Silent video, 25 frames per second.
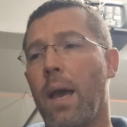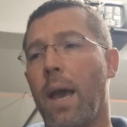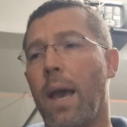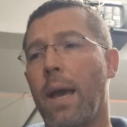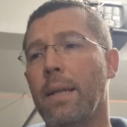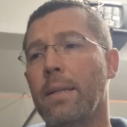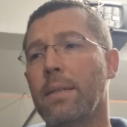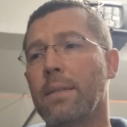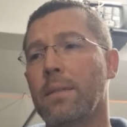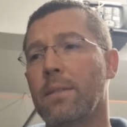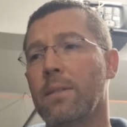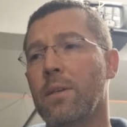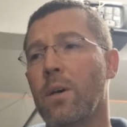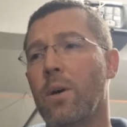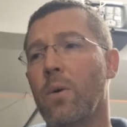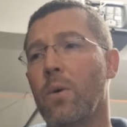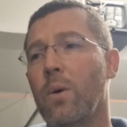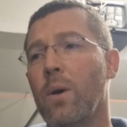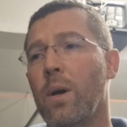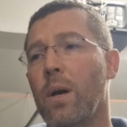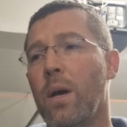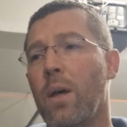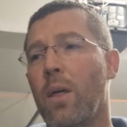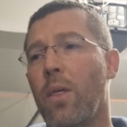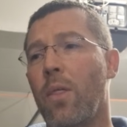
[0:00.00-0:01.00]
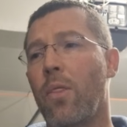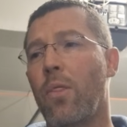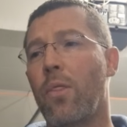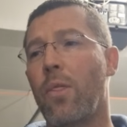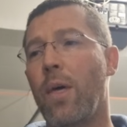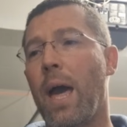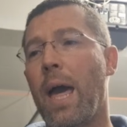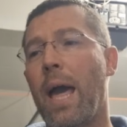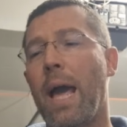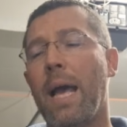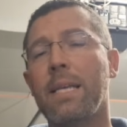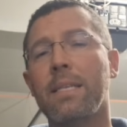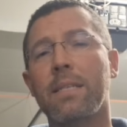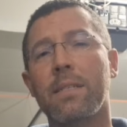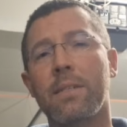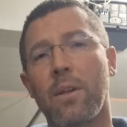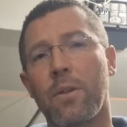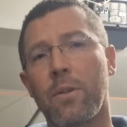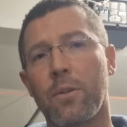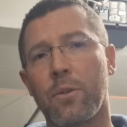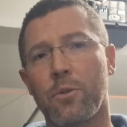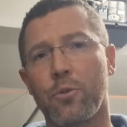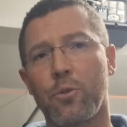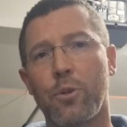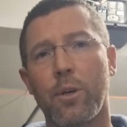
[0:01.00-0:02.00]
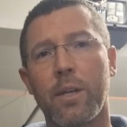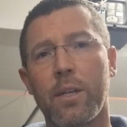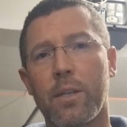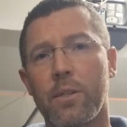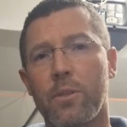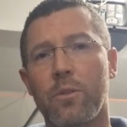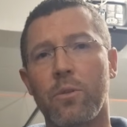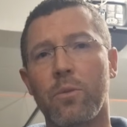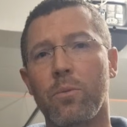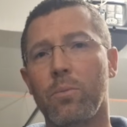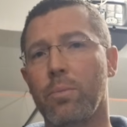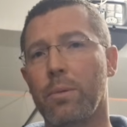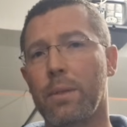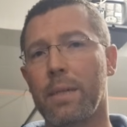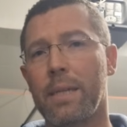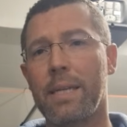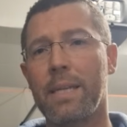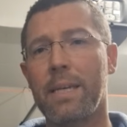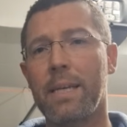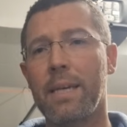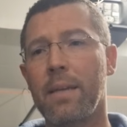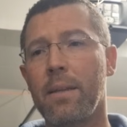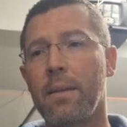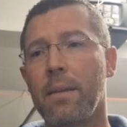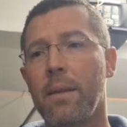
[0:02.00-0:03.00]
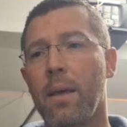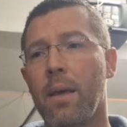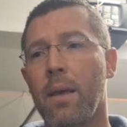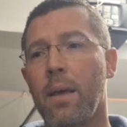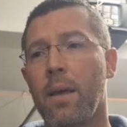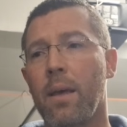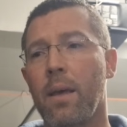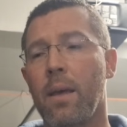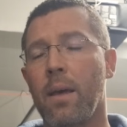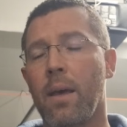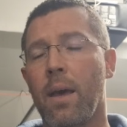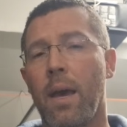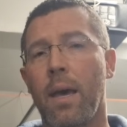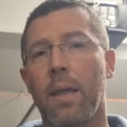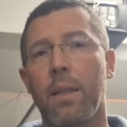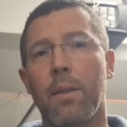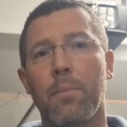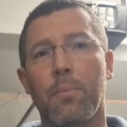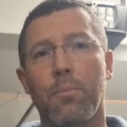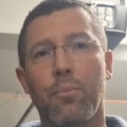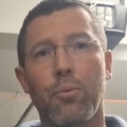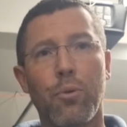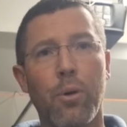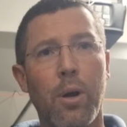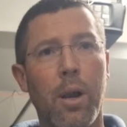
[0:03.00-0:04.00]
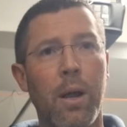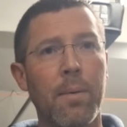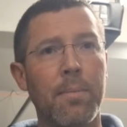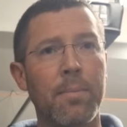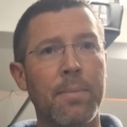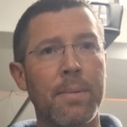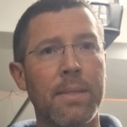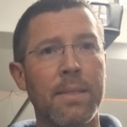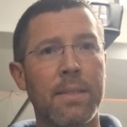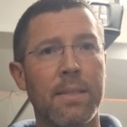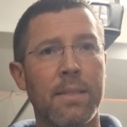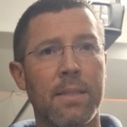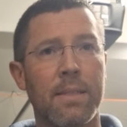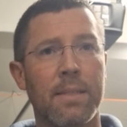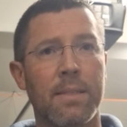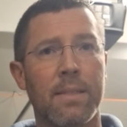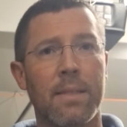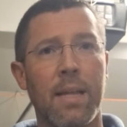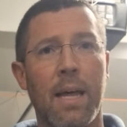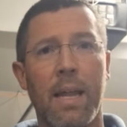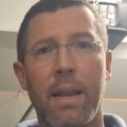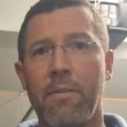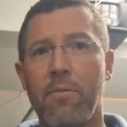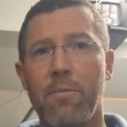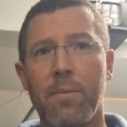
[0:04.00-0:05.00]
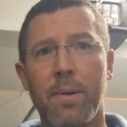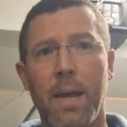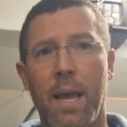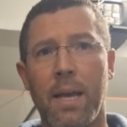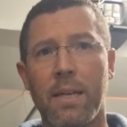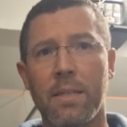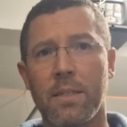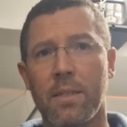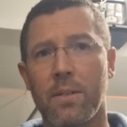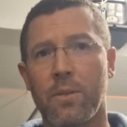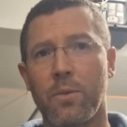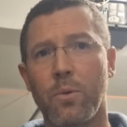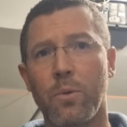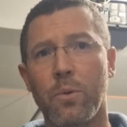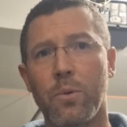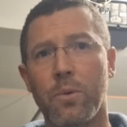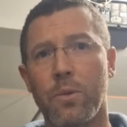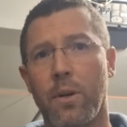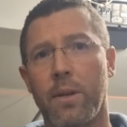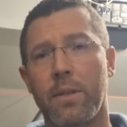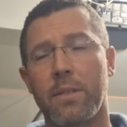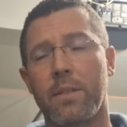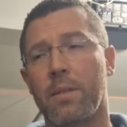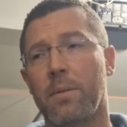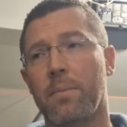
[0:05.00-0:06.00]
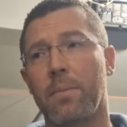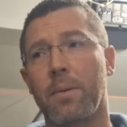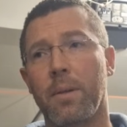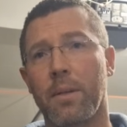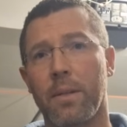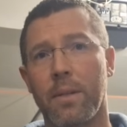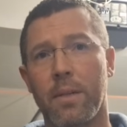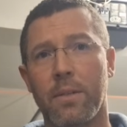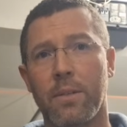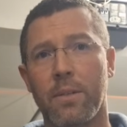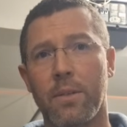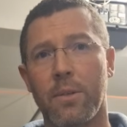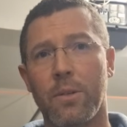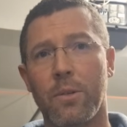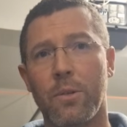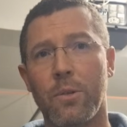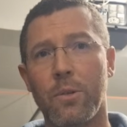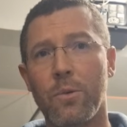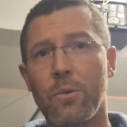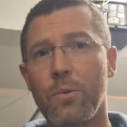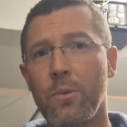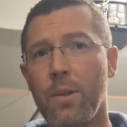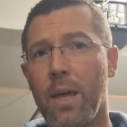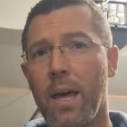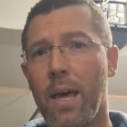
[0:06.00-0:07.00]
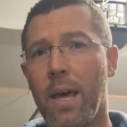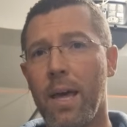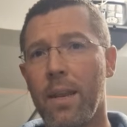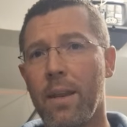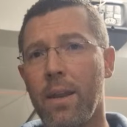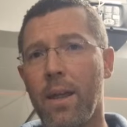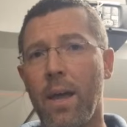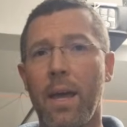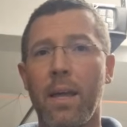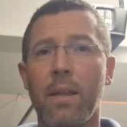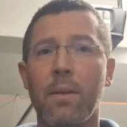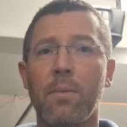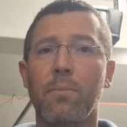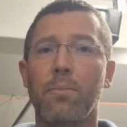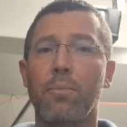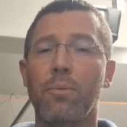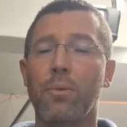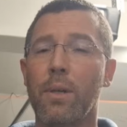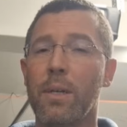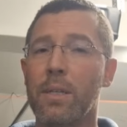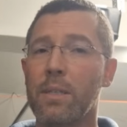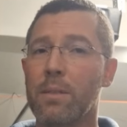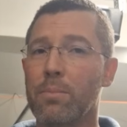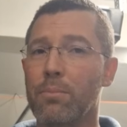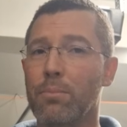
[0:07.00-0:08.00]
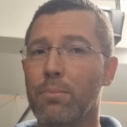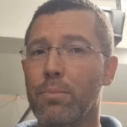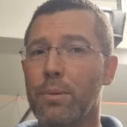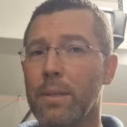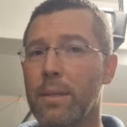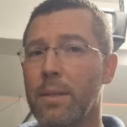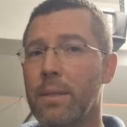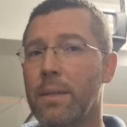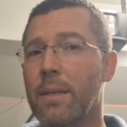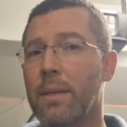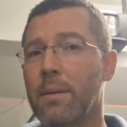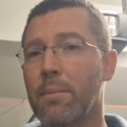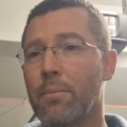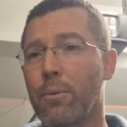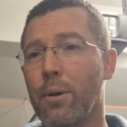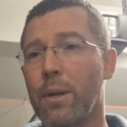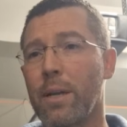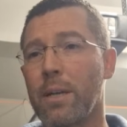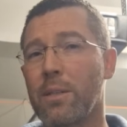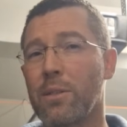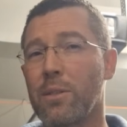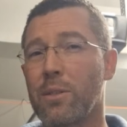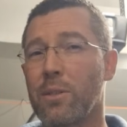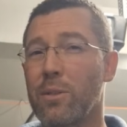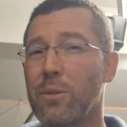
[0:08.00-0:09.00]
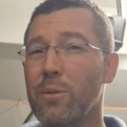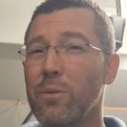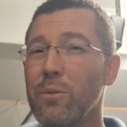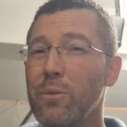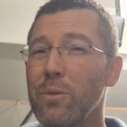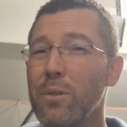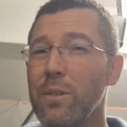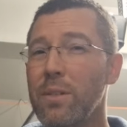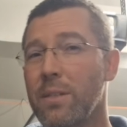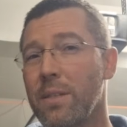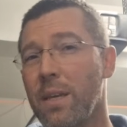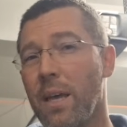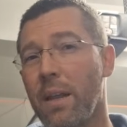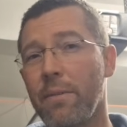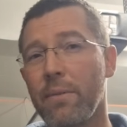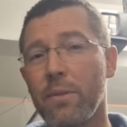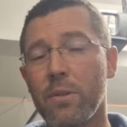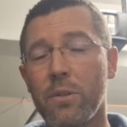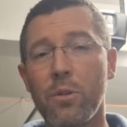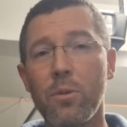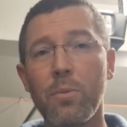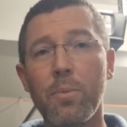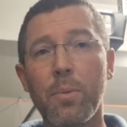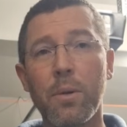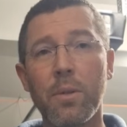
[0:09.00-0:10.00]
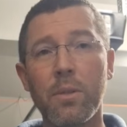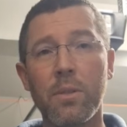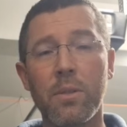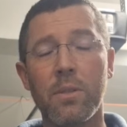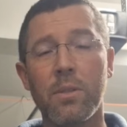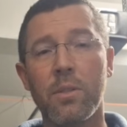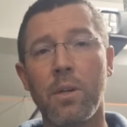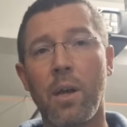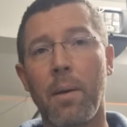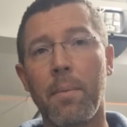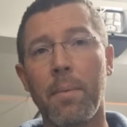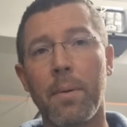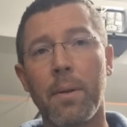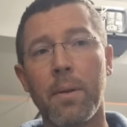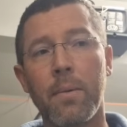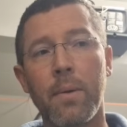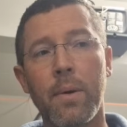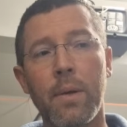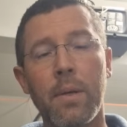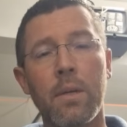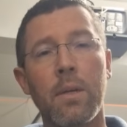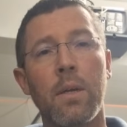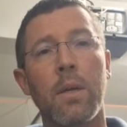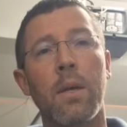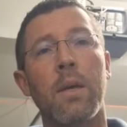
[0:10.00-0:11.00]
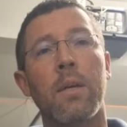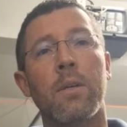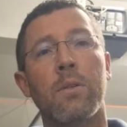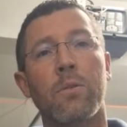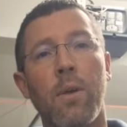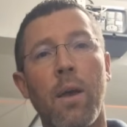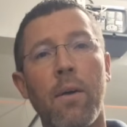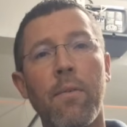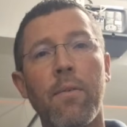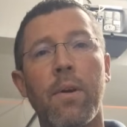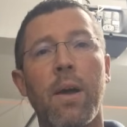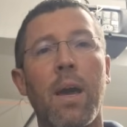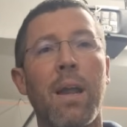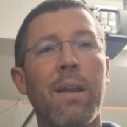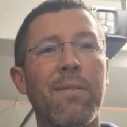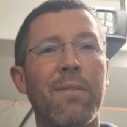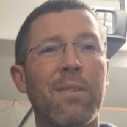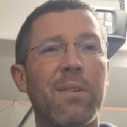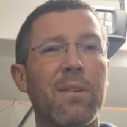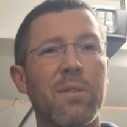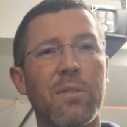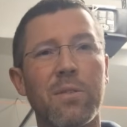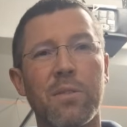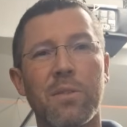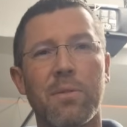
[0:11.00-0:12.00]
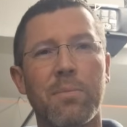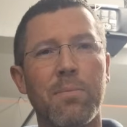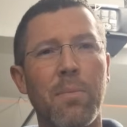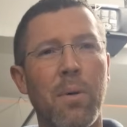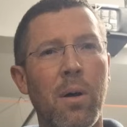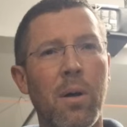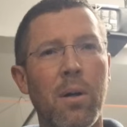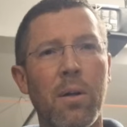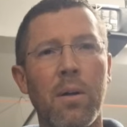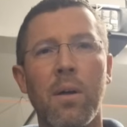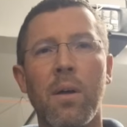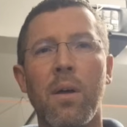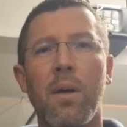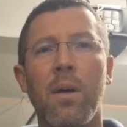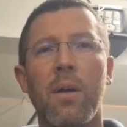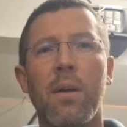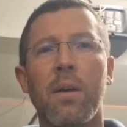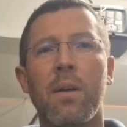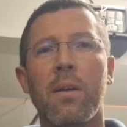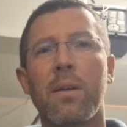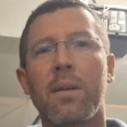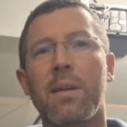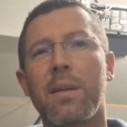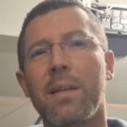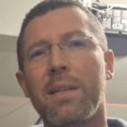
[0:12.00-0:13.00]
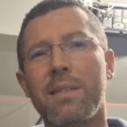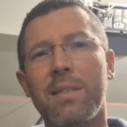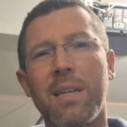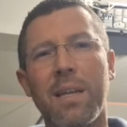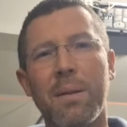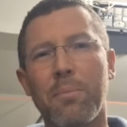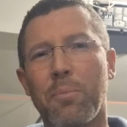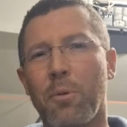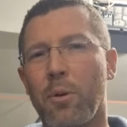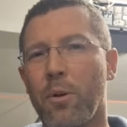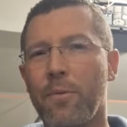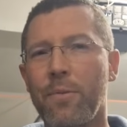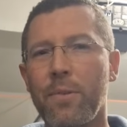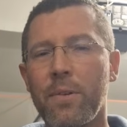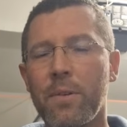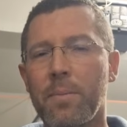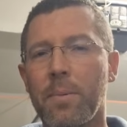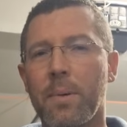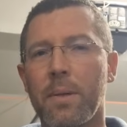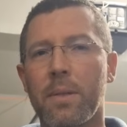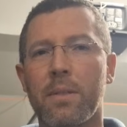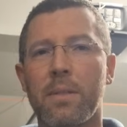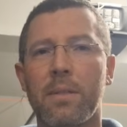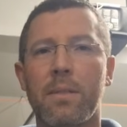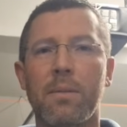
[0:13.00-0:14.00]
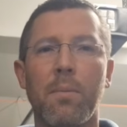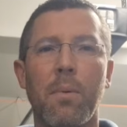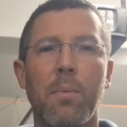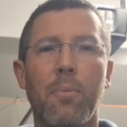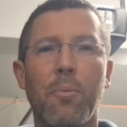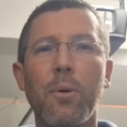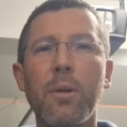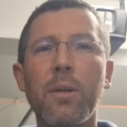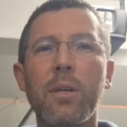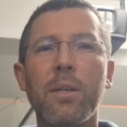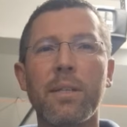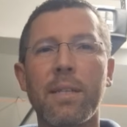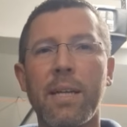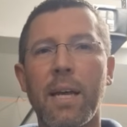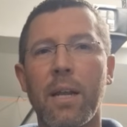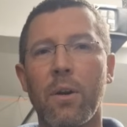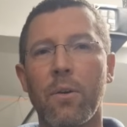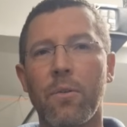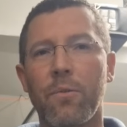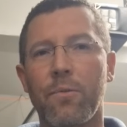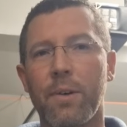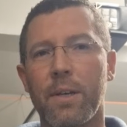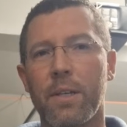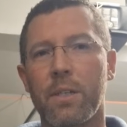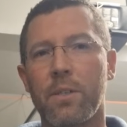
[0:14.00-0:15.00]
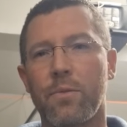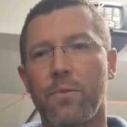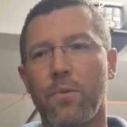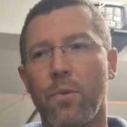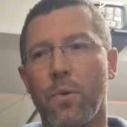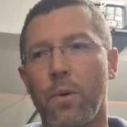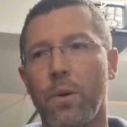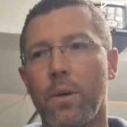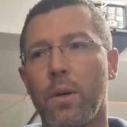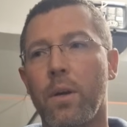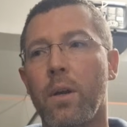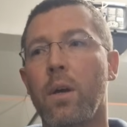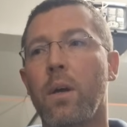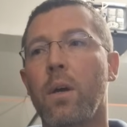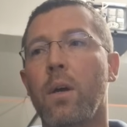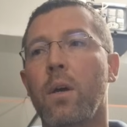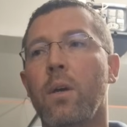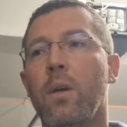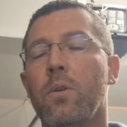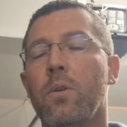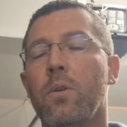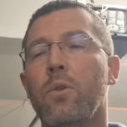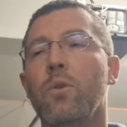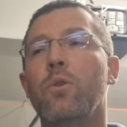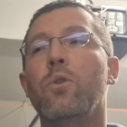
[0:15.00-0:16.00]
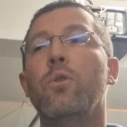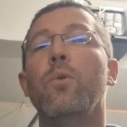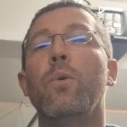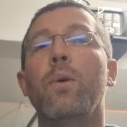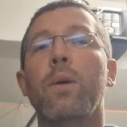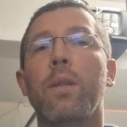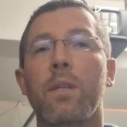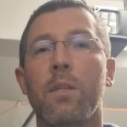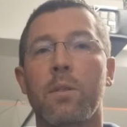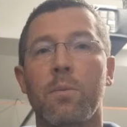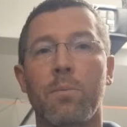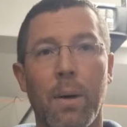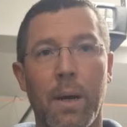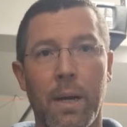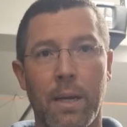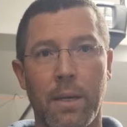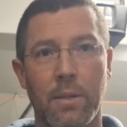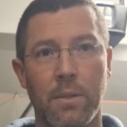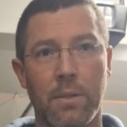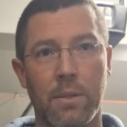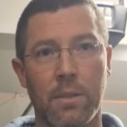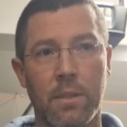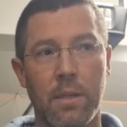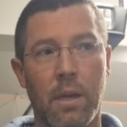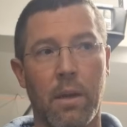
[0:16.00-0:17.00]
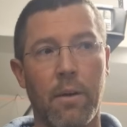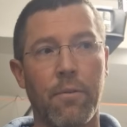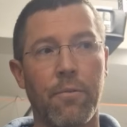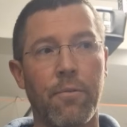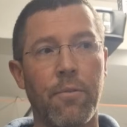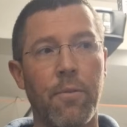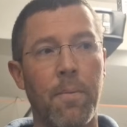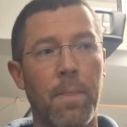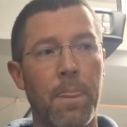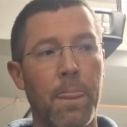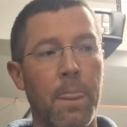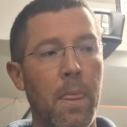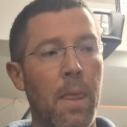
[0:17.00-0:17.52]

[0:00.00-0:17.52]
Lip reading: And so that has another trick to bleeding it. And the problem is not everybody has the tools or has the ability to do that. And plus bleeding brakes usually is kind of a two-person job anyway. So I have a kind of a little small, it's not perfect, but it's a pretty good ghetto fix for doing this by yourself.